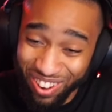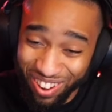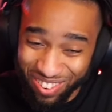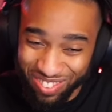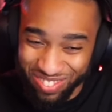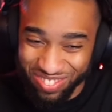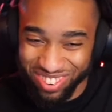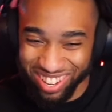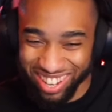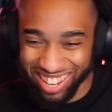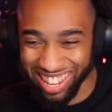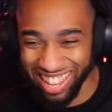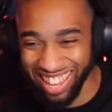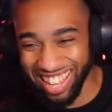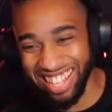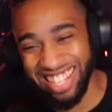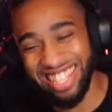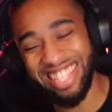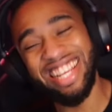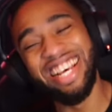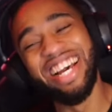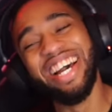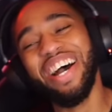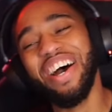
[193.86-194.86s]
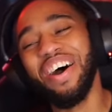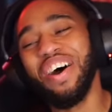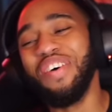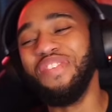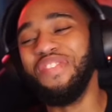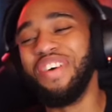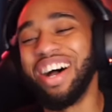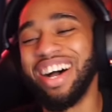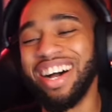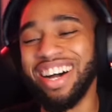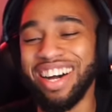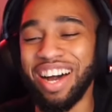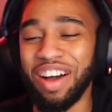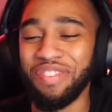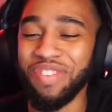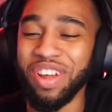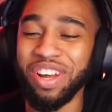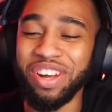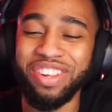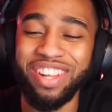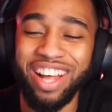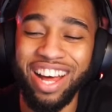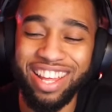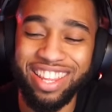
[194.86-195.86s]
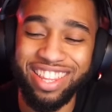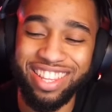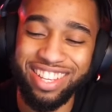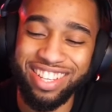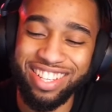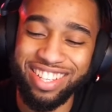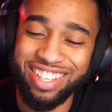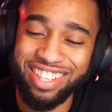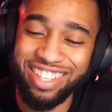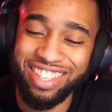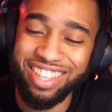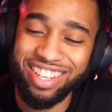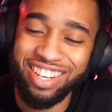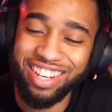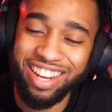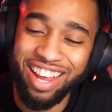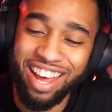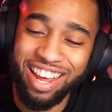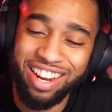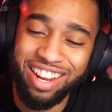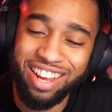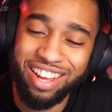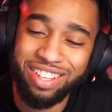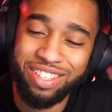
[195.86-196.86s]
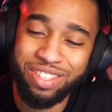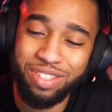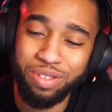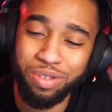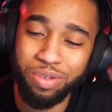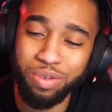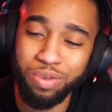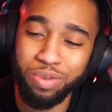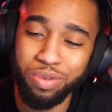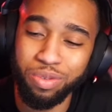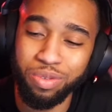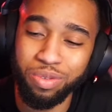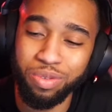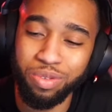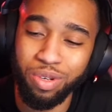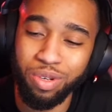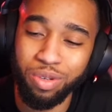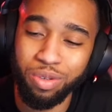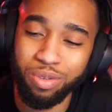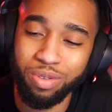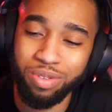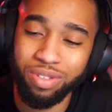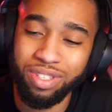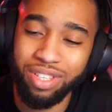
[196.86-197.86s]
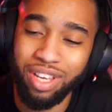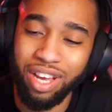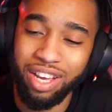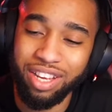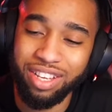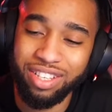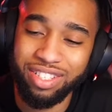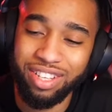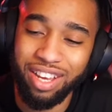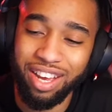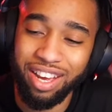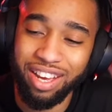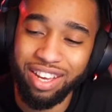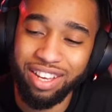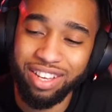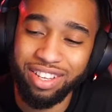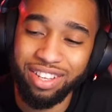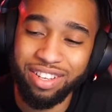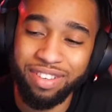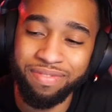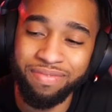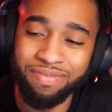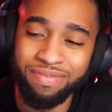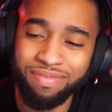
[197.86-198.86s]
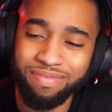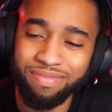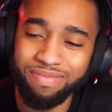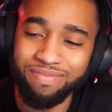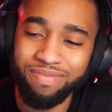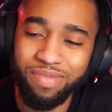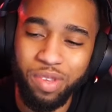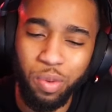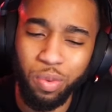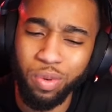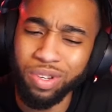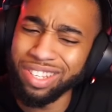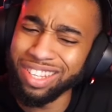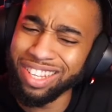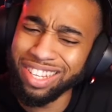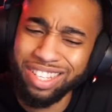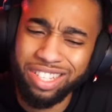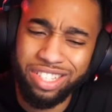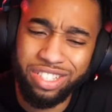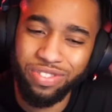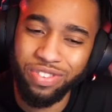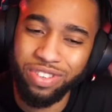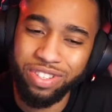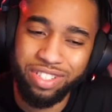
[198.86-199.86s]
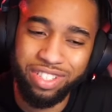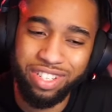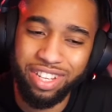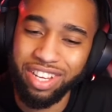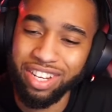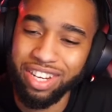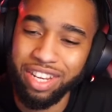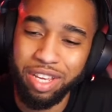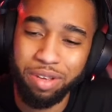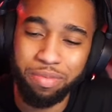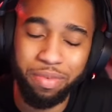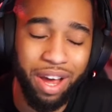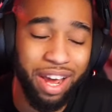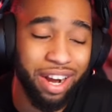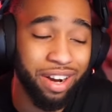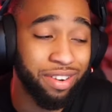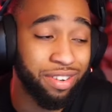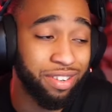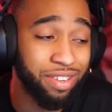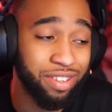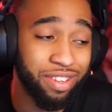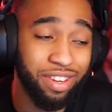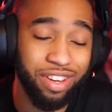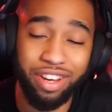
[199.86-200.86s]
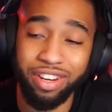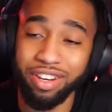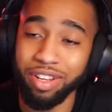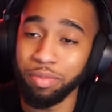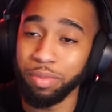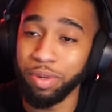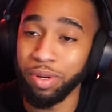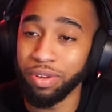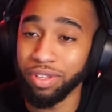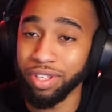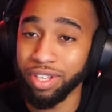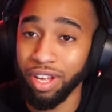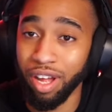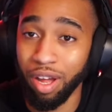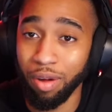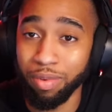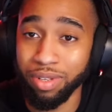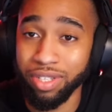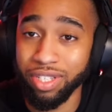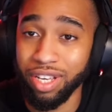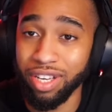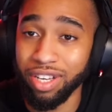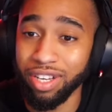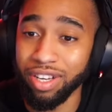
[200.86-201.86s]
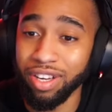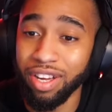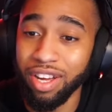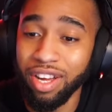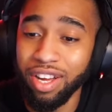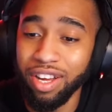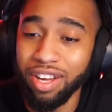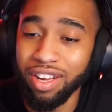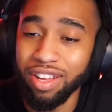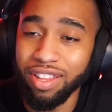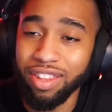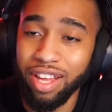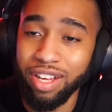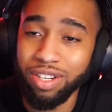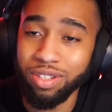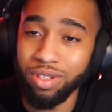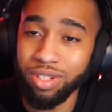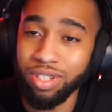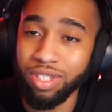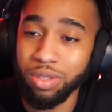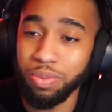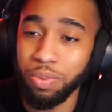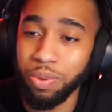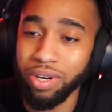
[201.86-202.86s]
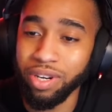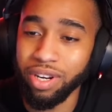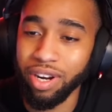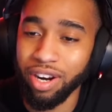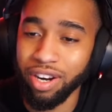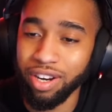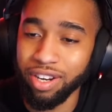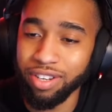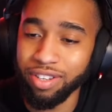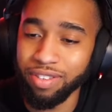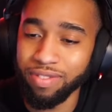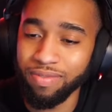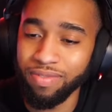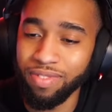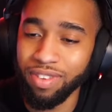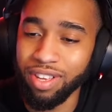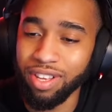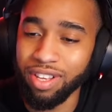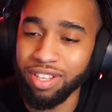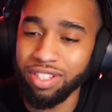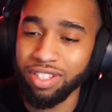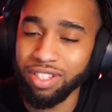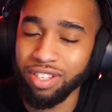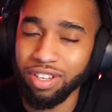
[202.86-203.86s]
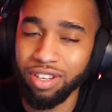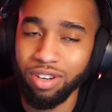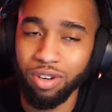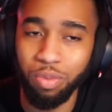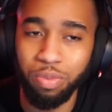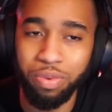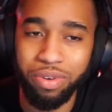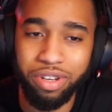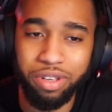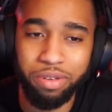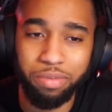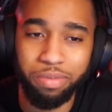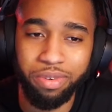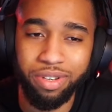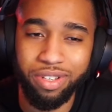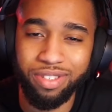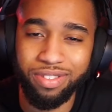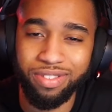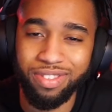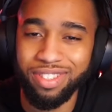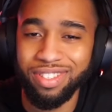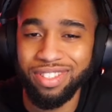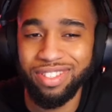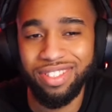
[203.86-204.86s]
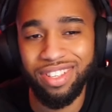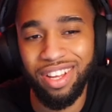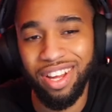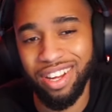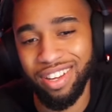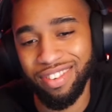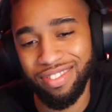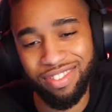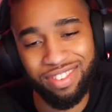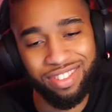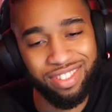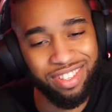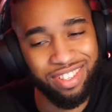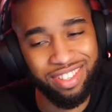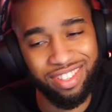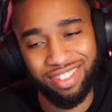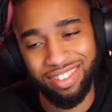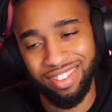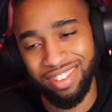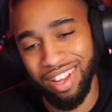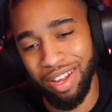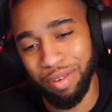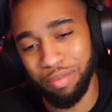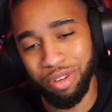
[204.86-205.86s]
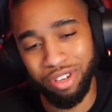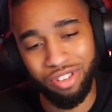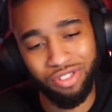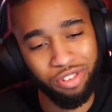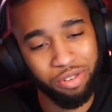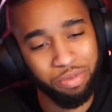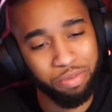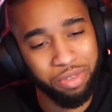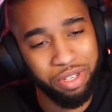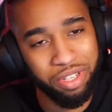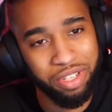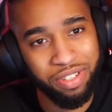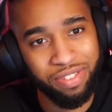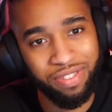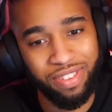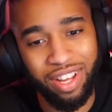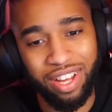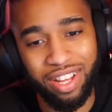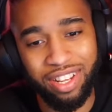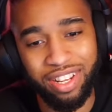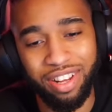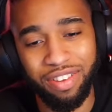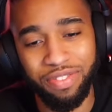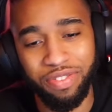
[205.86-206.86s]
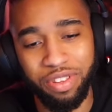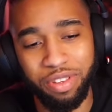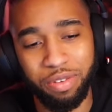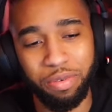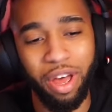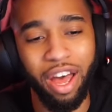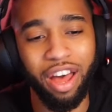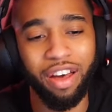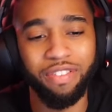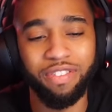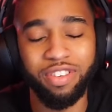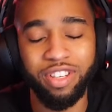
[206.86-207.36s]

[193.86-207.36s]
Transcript: openings. but uh, I'm not gonna lie, the the Nanatsu no Taizai, what's the English version of that name? I don't know. Y'all gotta let me know in the comments. Uh, that joint is pretty alright. It's a good opening, but it's not really that much for me. I definitely have